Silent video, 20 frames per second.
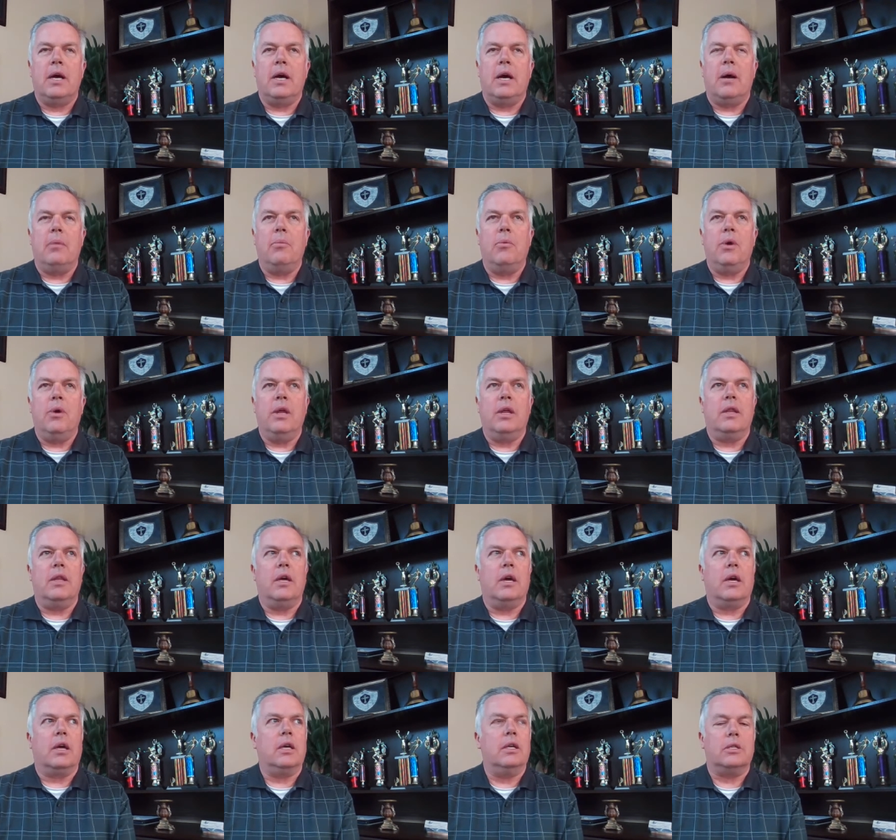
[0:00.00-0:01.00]
um,
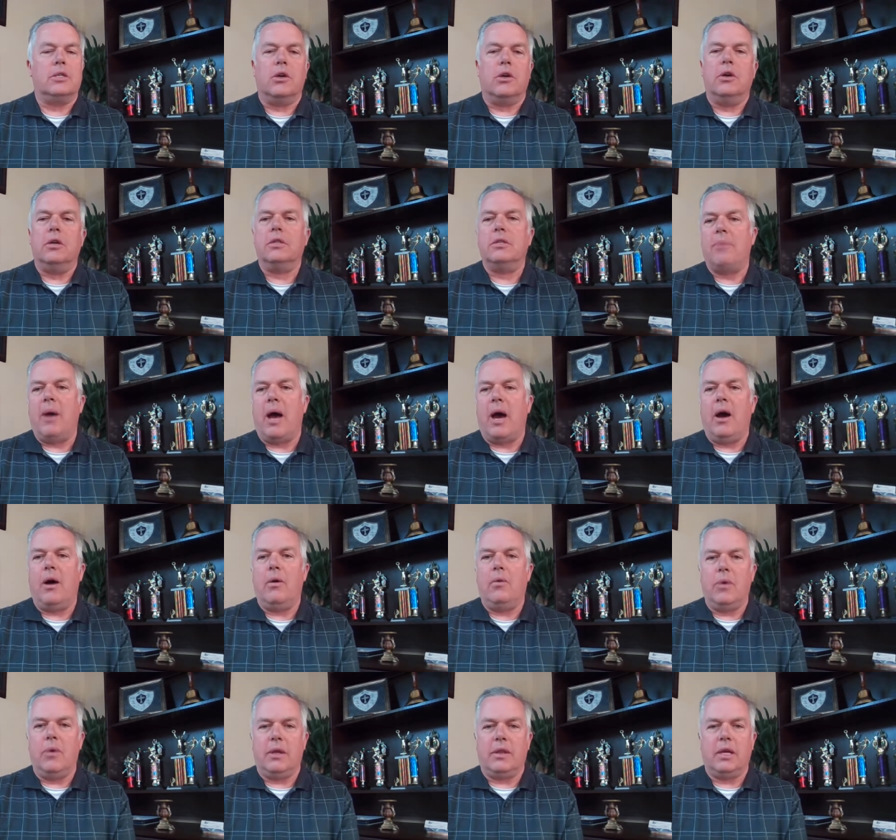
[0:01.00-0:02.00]
with uh, concerns
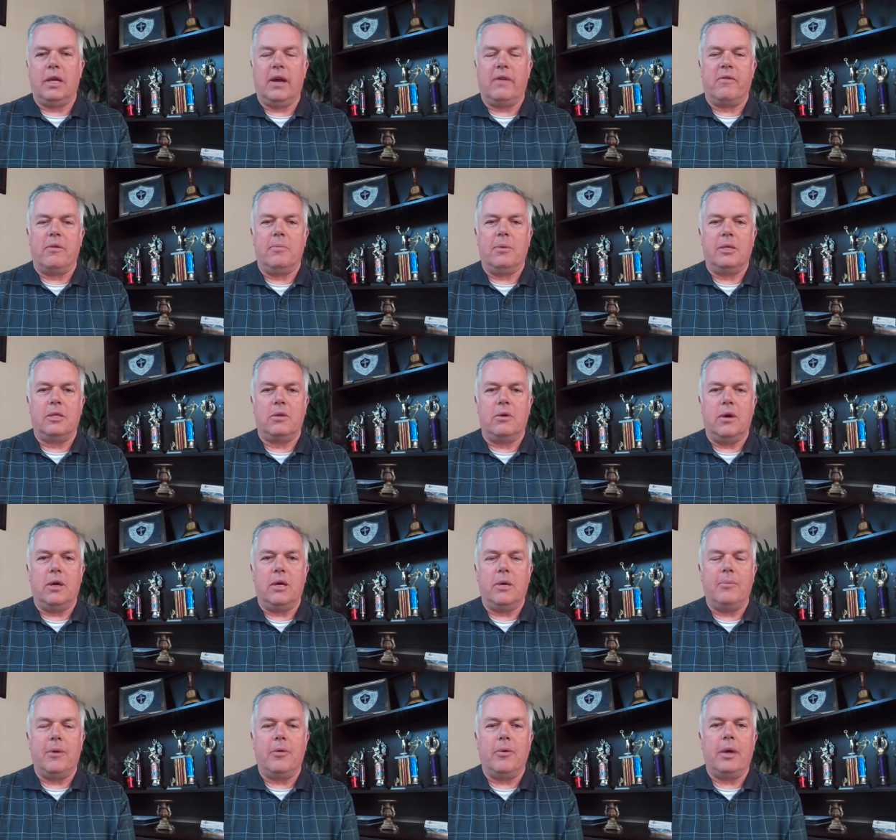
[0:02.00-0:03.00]
about what the government's
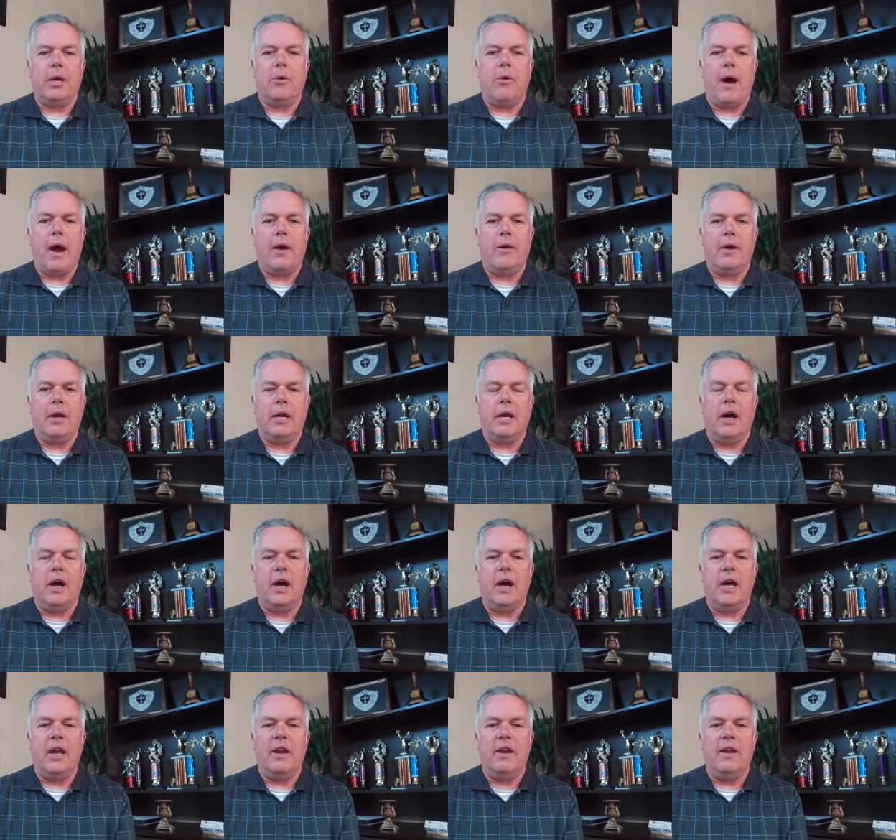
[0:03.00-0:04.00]
going to be requiring
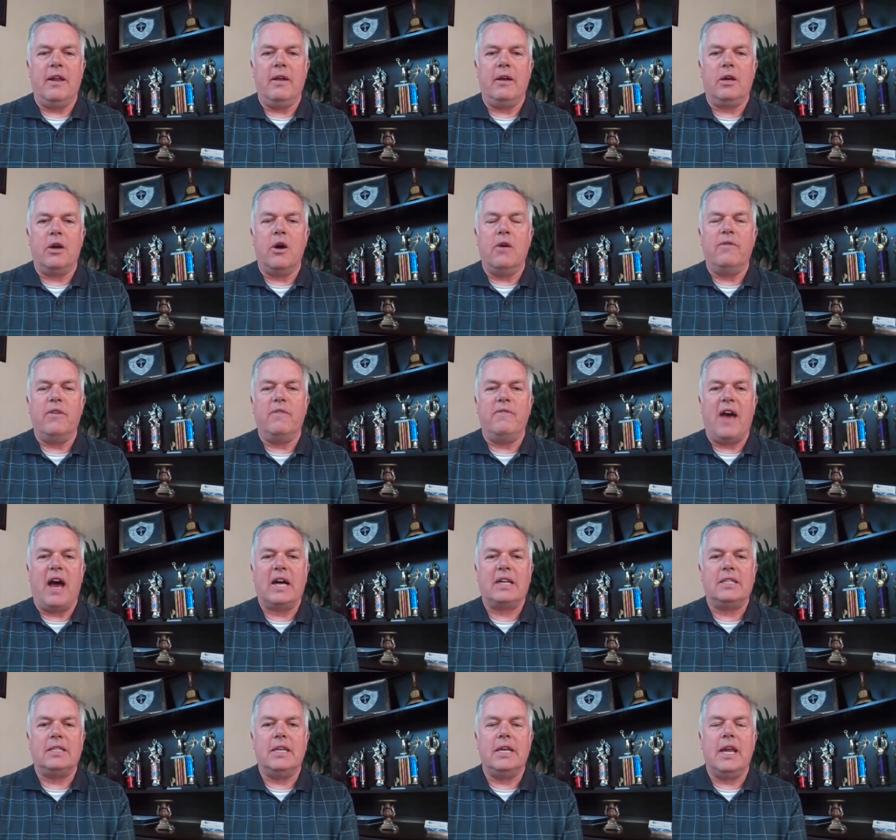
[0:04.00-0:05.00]
on COVID
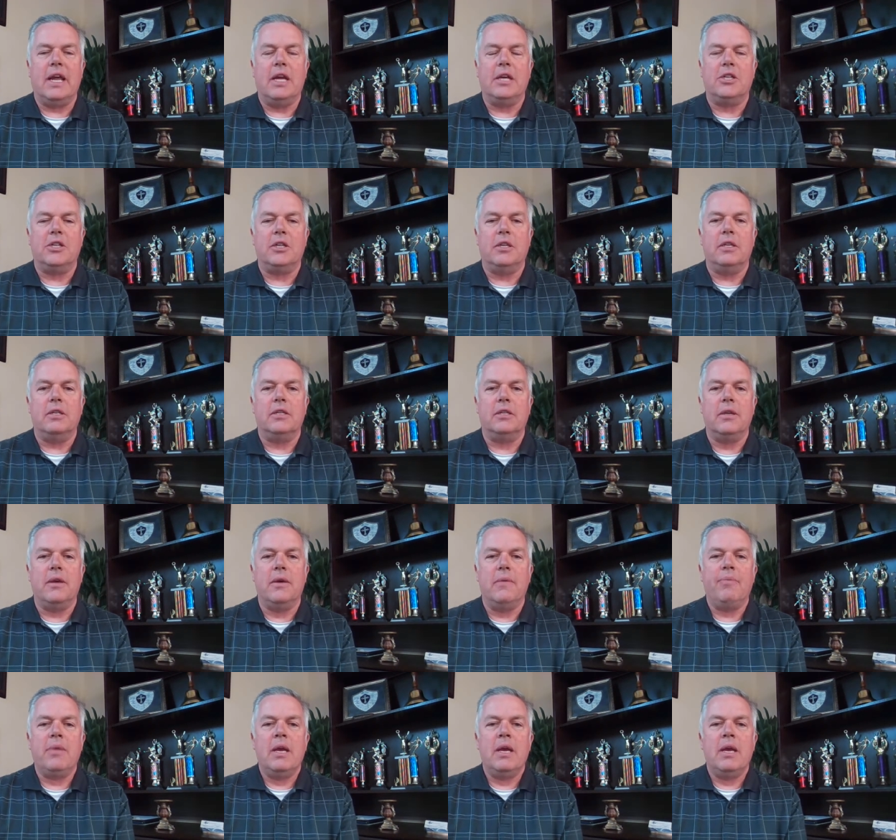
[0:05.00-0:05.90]
vaccinations.